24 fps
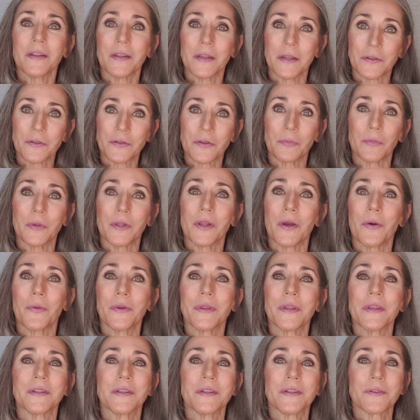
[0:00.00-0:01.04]
links are below
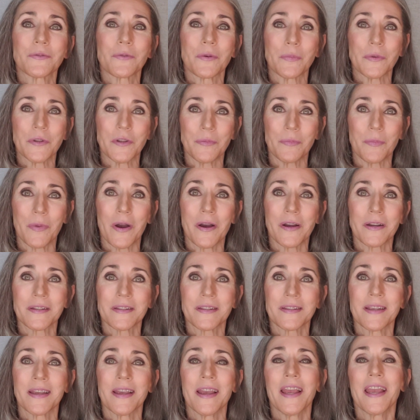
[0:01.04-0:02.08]
in the description
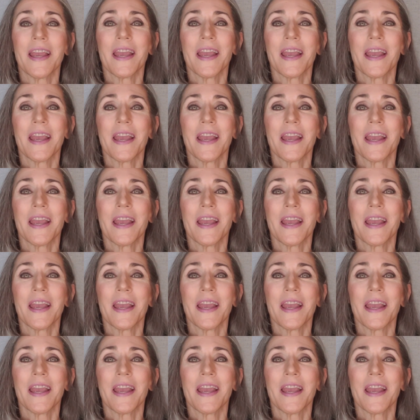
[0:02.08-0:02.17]
box.